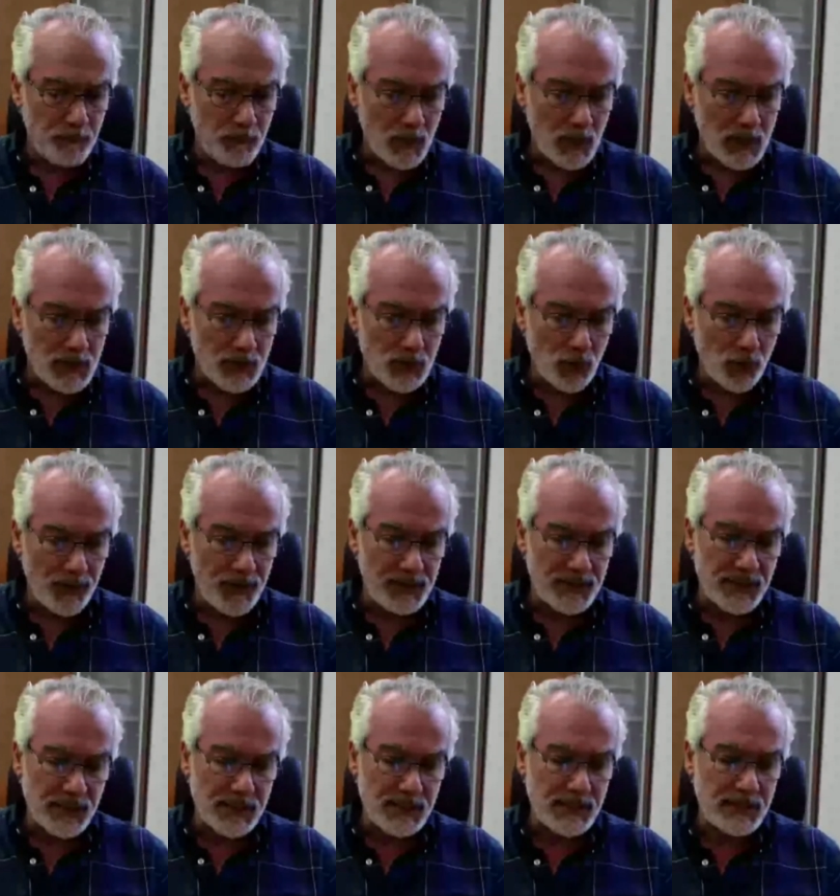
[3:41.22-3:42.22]
So
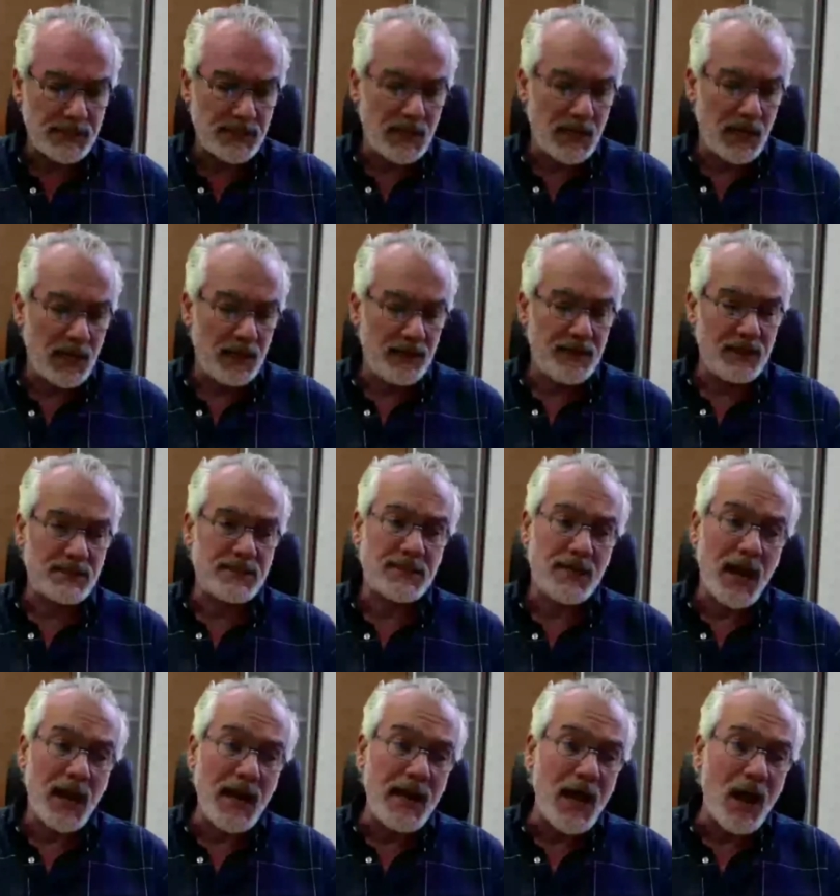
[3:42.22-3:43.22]
this
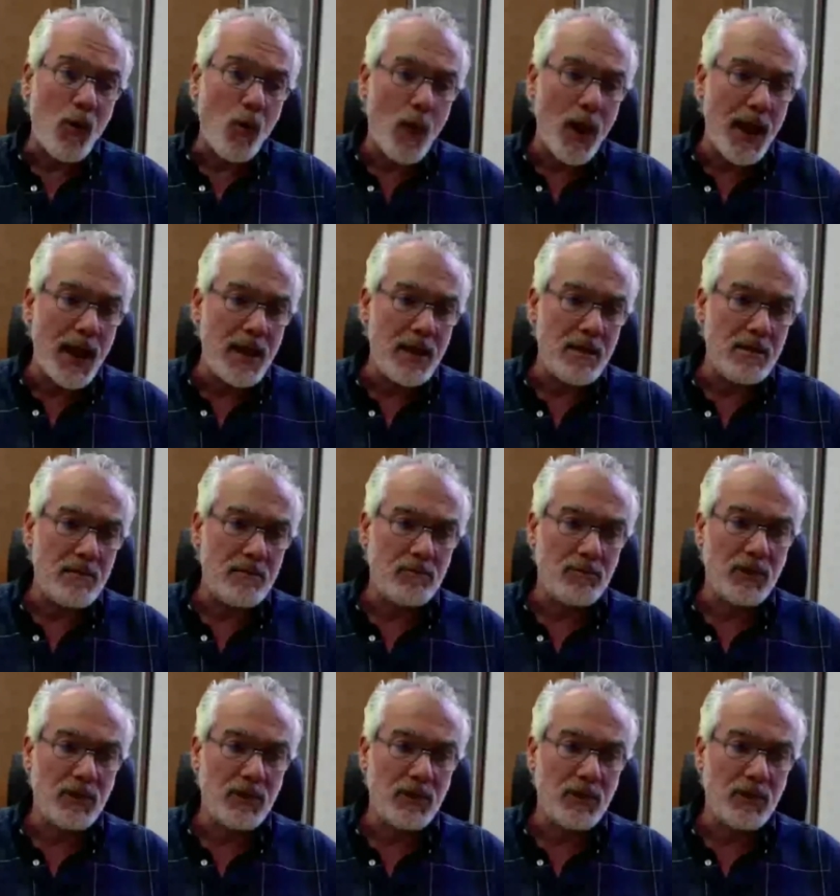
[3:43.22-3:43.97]
in a way